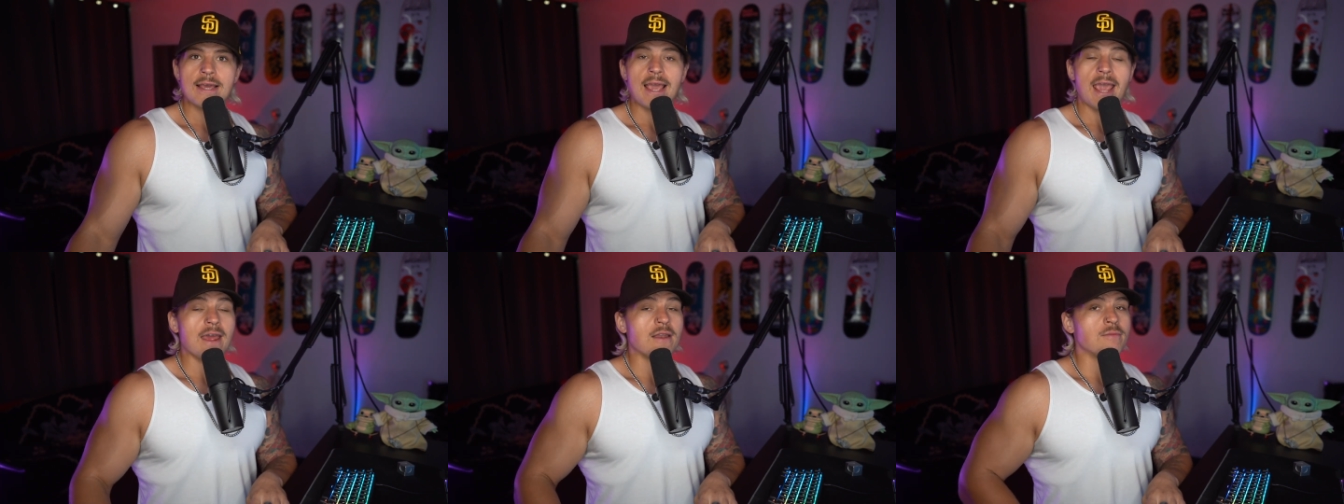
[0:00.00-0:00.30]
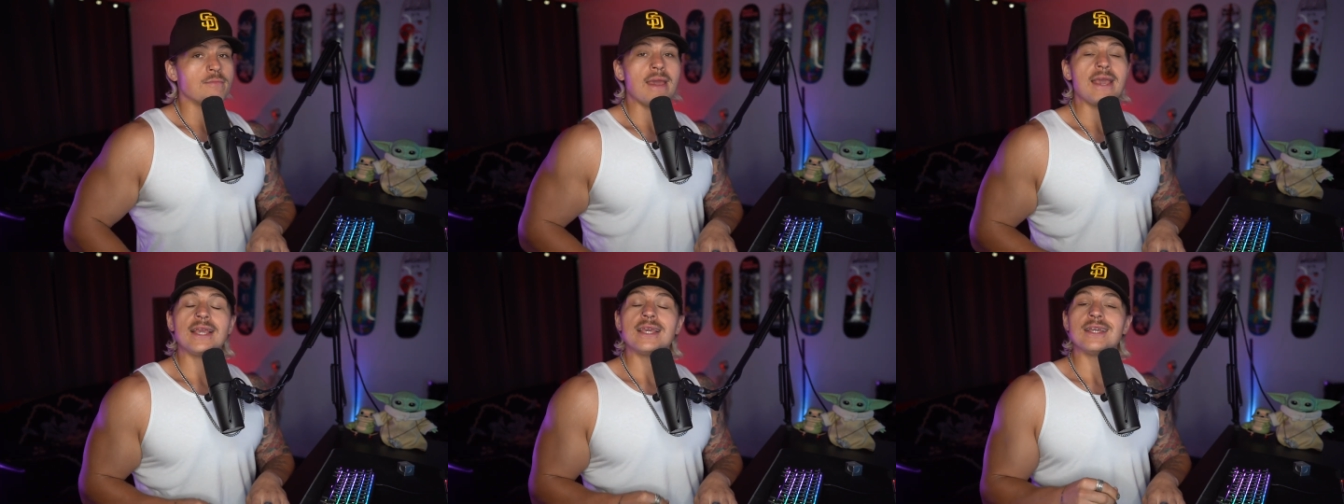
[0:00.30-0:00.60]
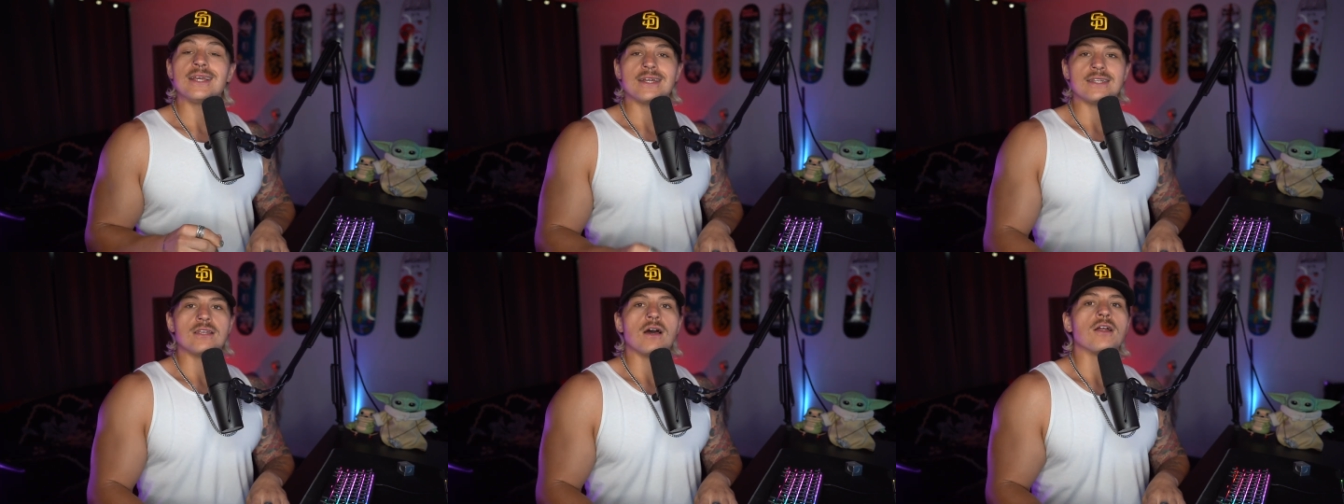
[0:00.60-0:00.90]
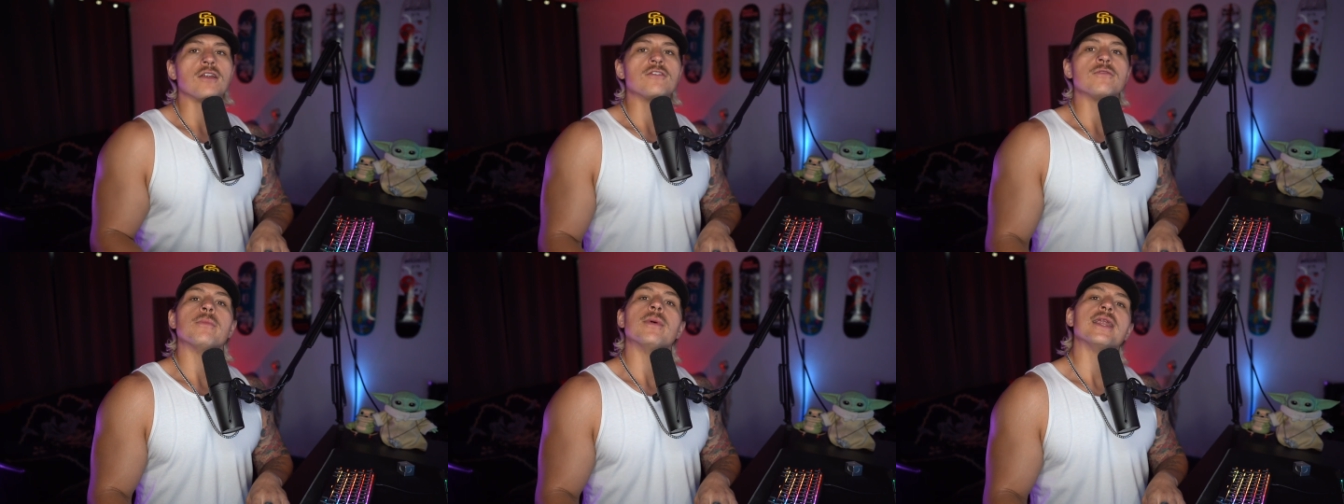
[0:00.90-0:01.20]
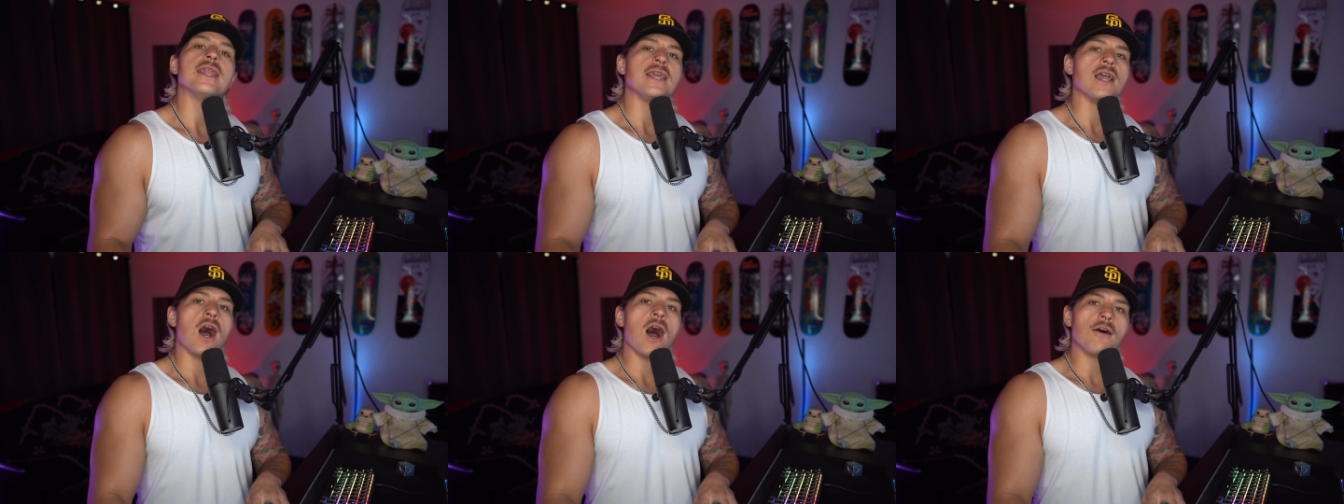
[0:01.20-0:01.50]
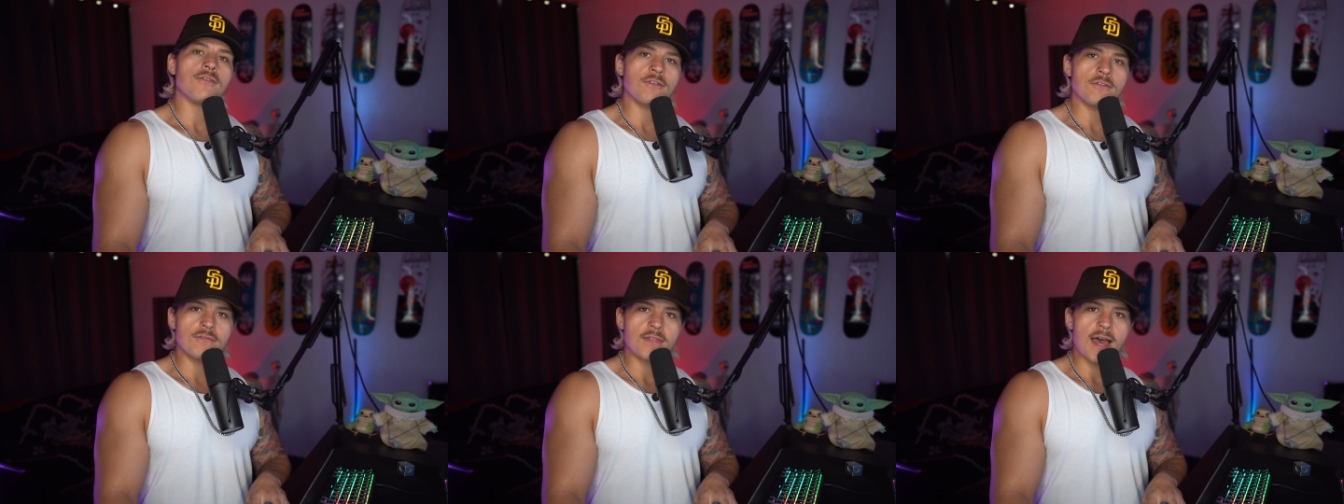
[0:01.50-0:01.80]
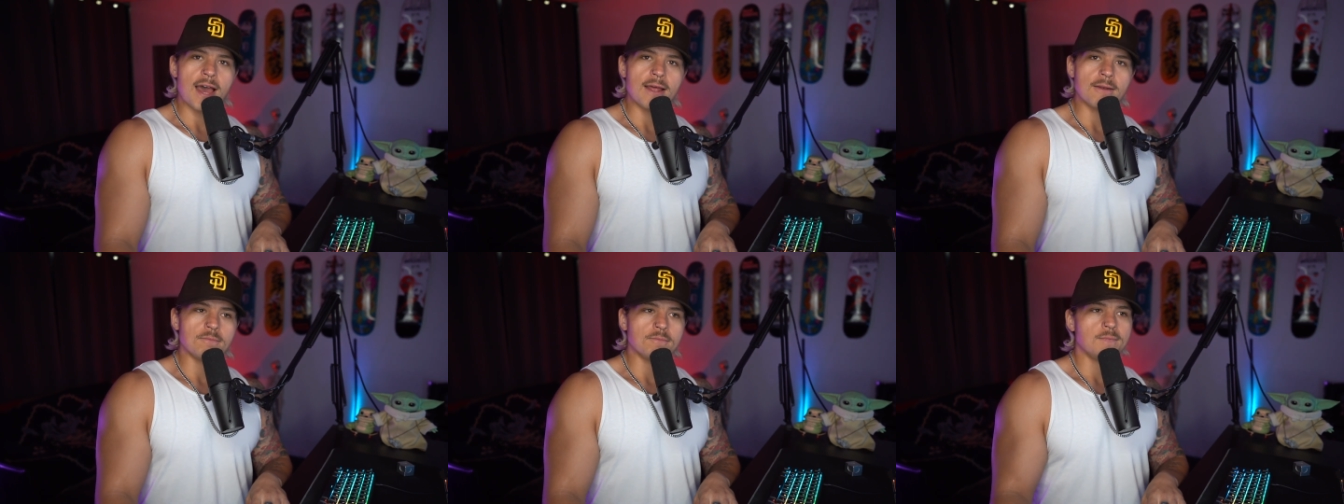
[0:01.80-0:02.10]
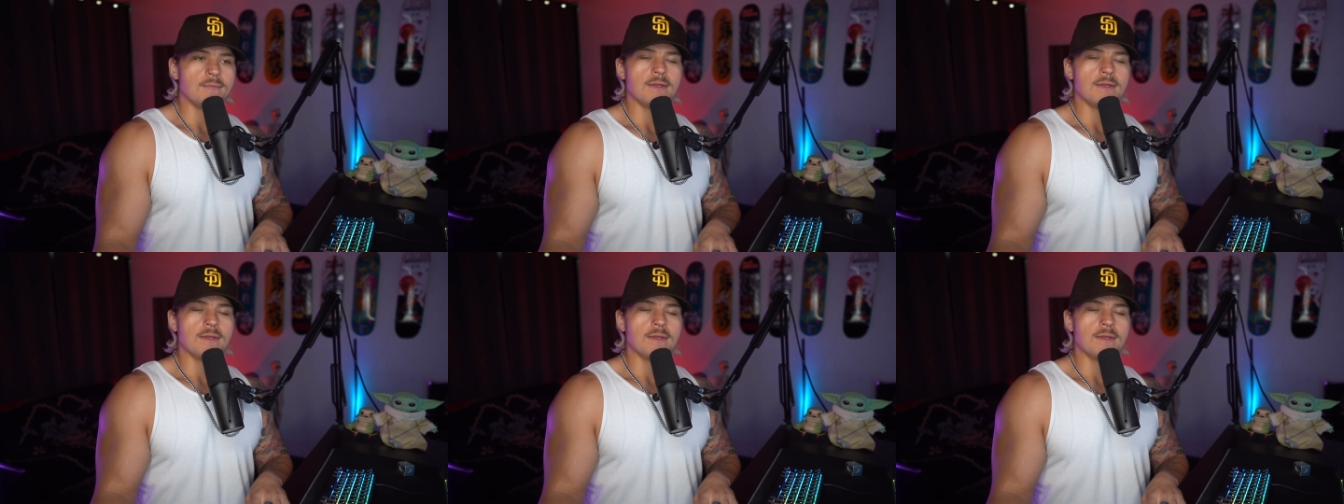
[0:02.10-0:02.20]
and making a ton of money off of that,